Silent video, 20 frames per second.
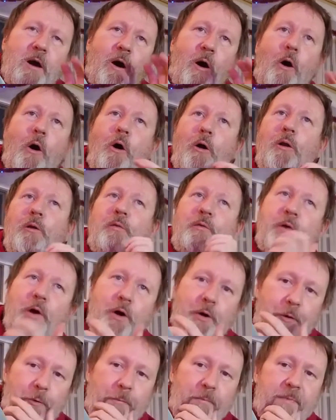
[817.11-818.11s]

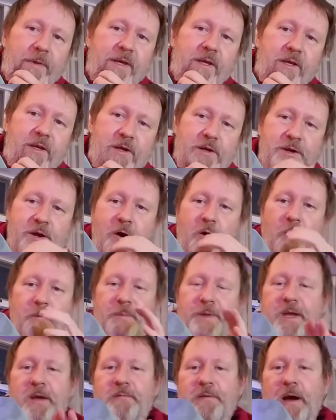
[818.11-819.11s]
although you know,
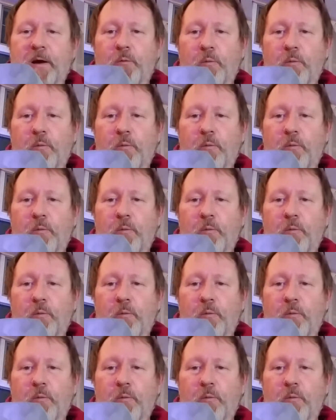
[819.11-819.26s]
if I